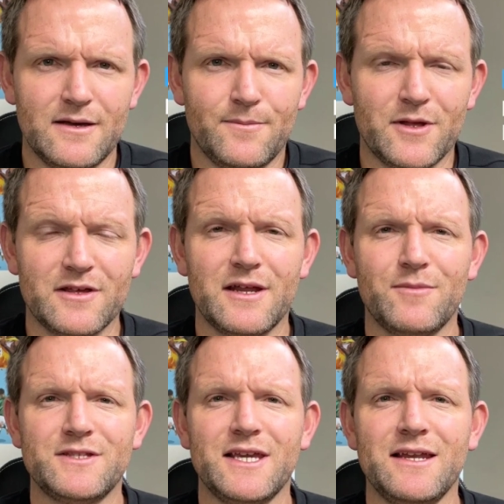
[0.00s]
Pillar number
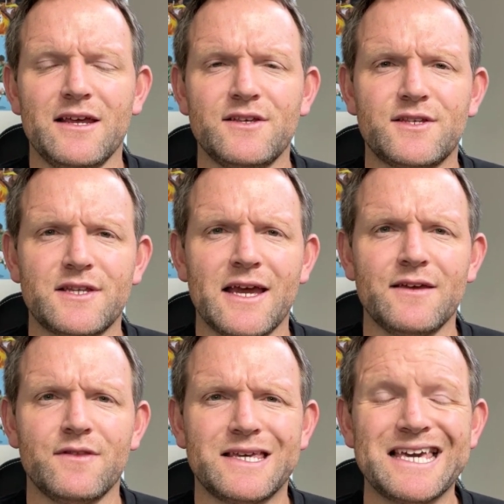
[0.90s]
10 is stay in
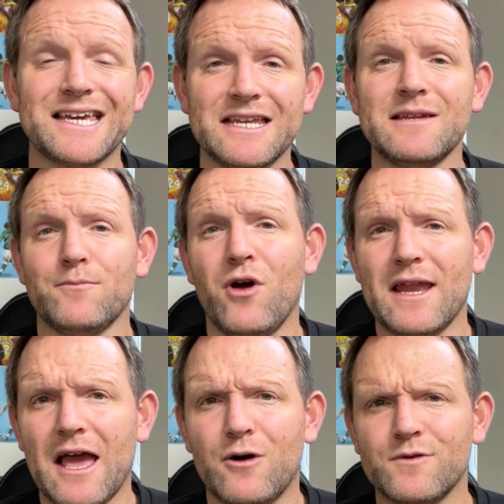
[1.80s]
the kick, and it might
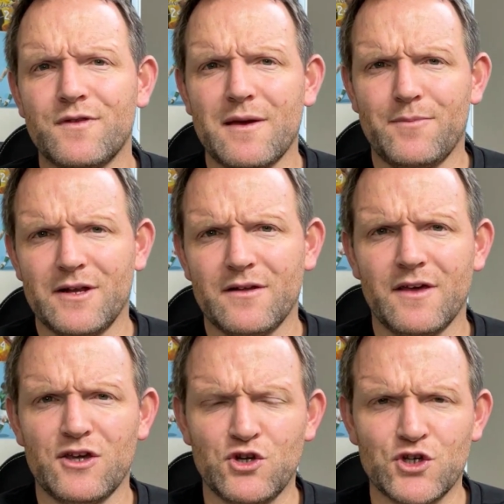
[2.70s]
help with that pillar
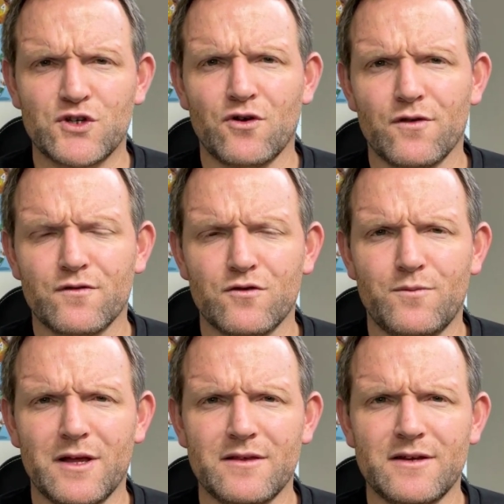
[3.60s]
that you just got through,
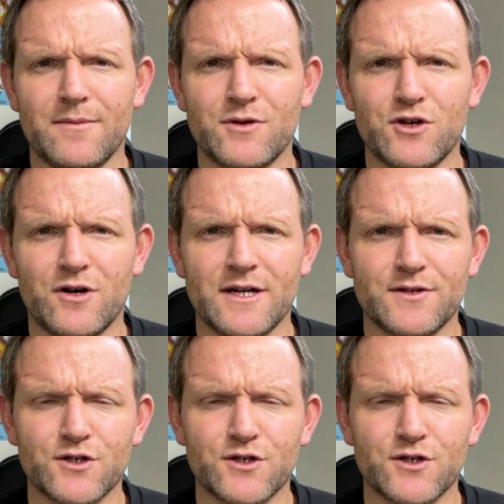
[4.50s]
pillar number 9.